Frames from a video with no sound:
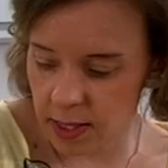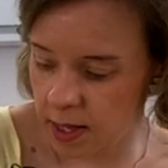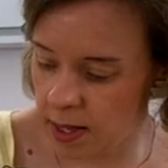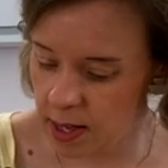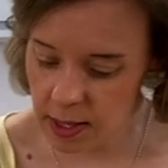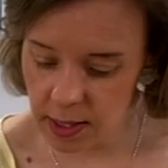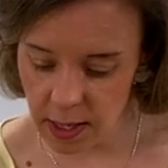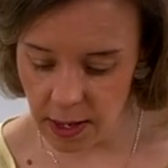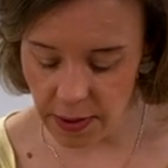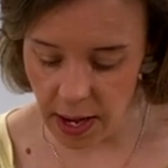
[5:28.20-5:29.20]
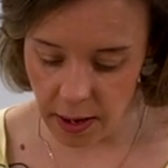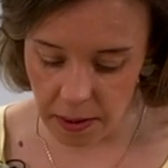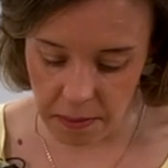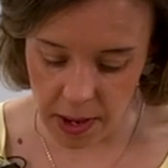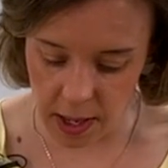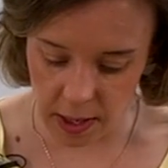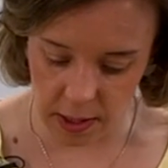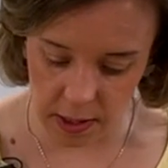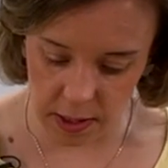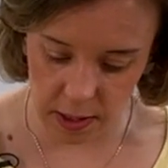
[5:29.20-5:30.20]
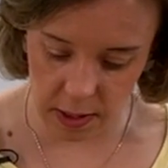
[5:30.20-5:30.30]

that, and give that another mix.